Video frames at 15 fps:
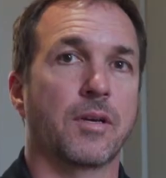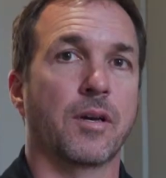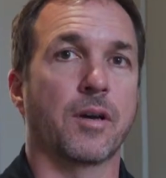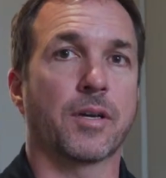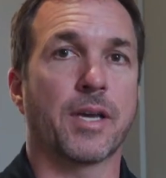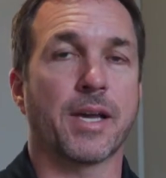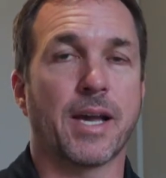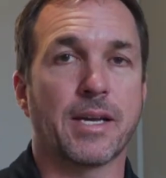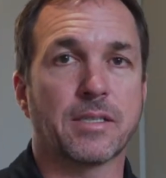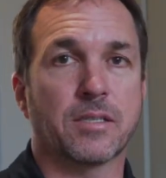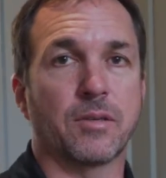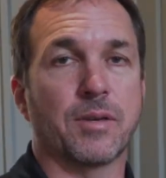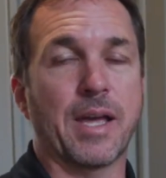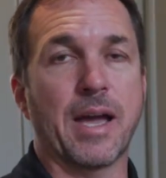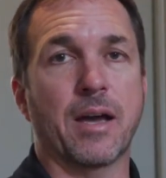Okay guys,
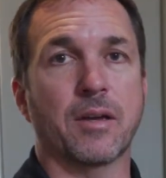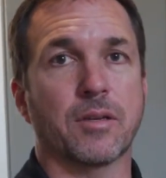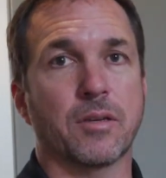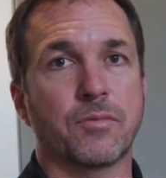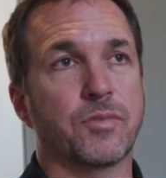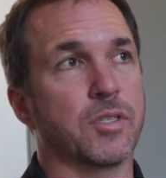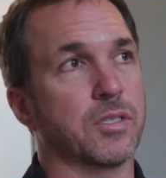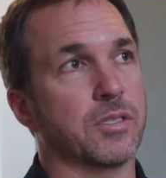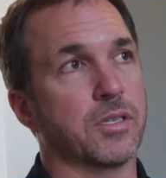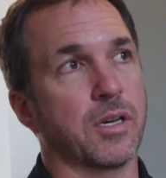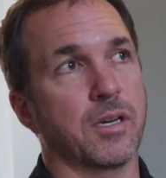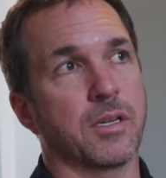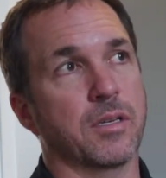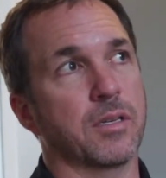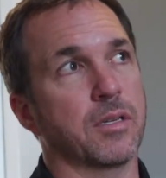so now you've just
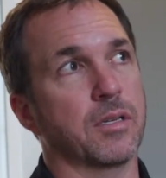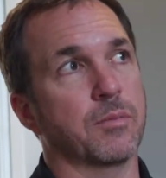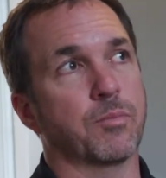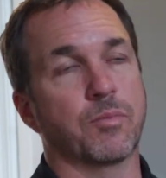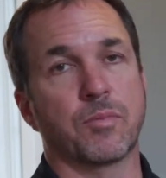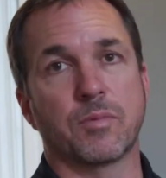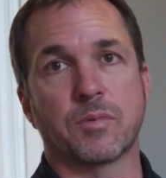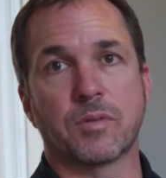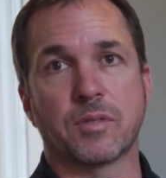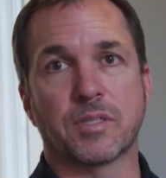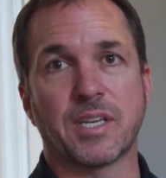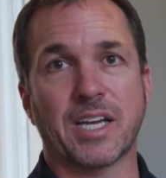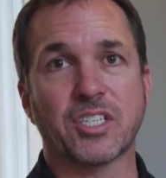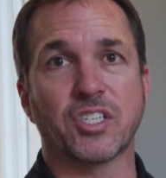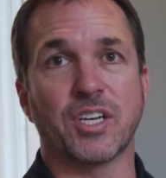done the
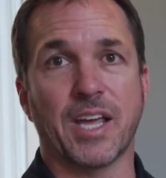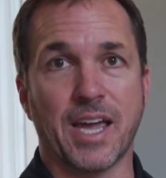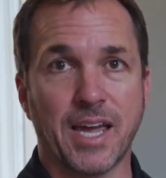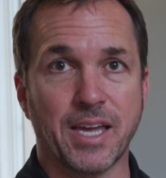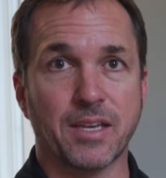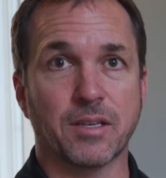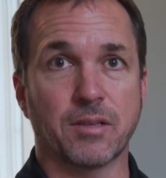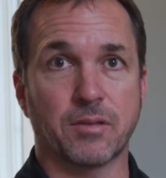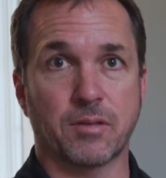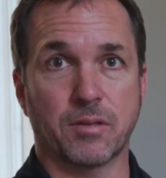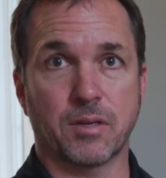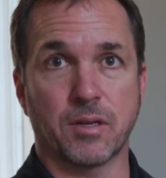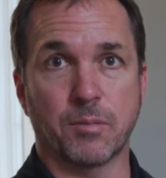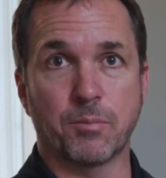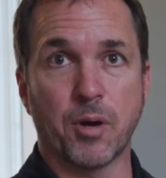section 8,
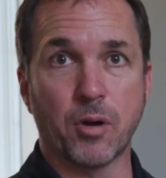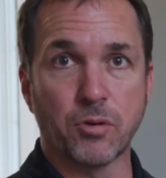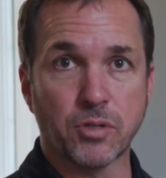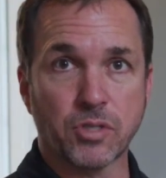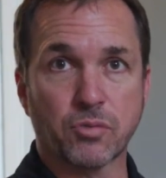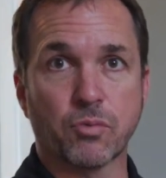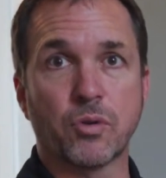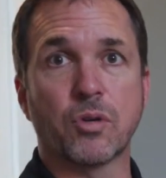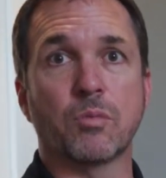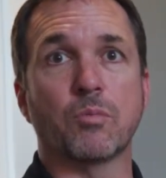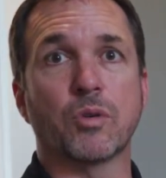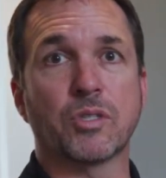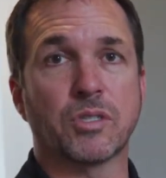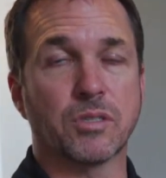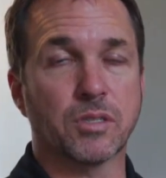the bonus room,
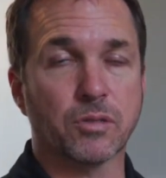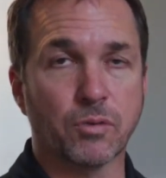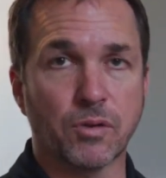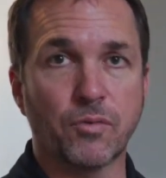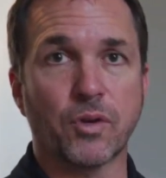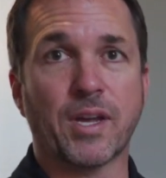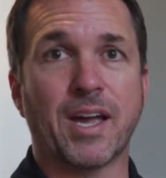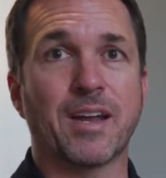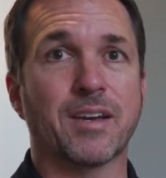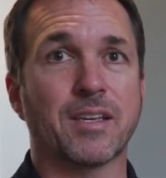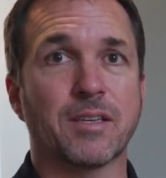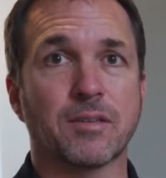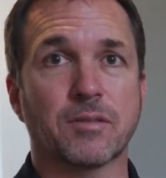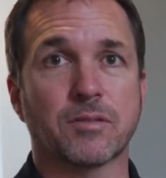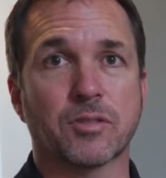which is the Greenville
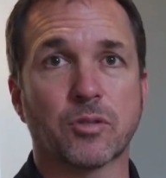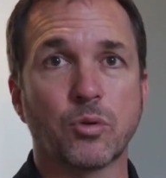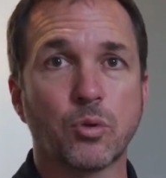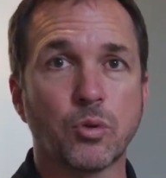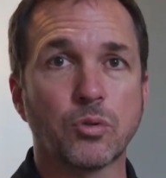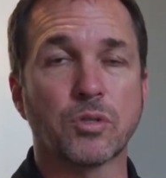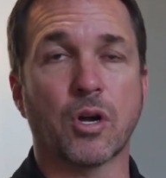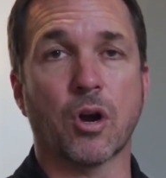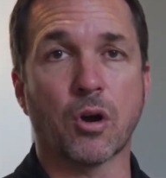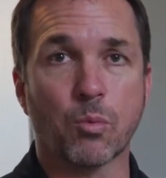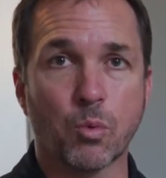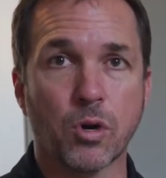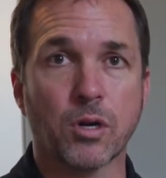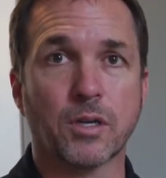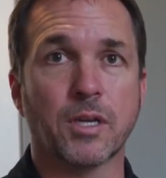County Schools
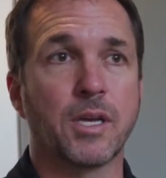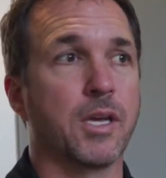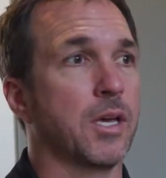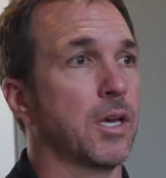artwork.